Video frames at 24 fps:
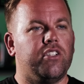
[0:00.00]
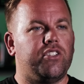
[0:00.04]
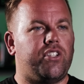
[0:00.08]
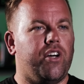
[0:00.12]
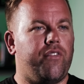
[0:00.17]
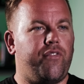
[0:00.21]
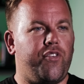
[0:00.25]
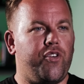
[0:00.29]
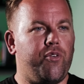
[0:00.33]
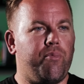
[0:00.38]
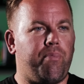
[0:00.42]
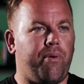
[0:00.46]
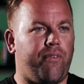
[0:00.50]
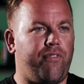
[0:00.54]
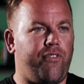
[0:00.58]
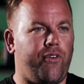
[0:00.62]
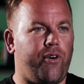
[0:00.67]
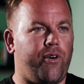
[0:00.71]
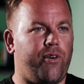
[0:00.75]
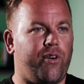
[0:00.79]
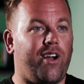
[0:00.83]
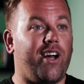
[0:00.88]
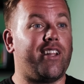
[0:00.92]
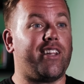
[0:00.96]
So if you
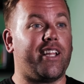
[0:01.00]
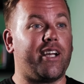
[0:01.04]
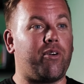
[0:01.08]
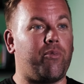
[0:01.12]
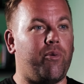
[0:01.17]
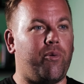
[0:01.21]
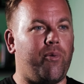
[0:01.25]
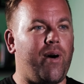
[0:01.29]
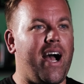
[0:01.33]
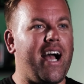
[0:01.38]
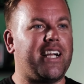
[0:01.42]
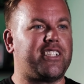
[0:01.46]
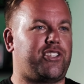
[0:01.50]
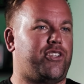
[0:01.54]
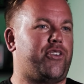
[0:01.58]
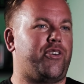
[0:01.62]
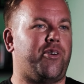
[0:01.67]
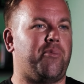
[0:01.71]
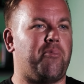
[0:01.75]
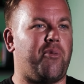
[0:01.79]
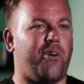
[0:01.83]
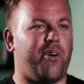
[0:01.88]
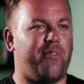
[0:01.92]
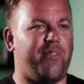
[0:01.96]
prefer a liquid wax or
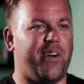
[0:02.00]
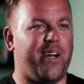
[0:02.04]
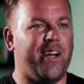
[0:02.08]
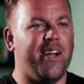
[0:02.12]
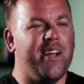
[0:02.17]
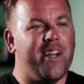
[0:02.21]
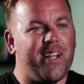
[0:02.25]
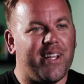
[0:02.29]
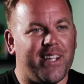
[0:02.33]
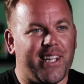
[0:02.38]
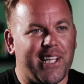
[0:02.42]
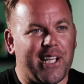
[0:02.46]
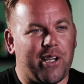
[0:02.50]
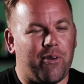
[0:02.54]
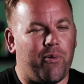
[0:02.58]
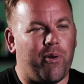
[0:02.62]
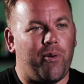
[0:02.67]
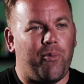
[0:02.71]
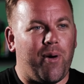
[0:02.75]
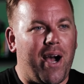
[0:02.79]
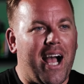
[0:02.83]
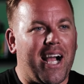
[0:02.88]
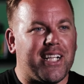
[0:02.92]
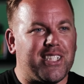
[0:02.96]
you're more of a
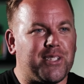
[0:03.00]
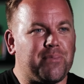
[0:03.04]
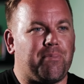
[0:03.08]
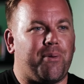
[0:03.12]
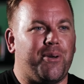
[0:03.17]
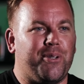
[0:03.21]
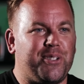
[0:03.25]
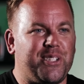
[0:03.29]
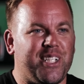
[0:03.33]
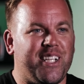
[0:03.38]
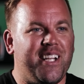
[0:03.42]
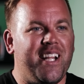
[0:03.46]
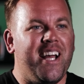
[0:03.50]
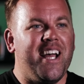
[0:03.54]
liquid wax person,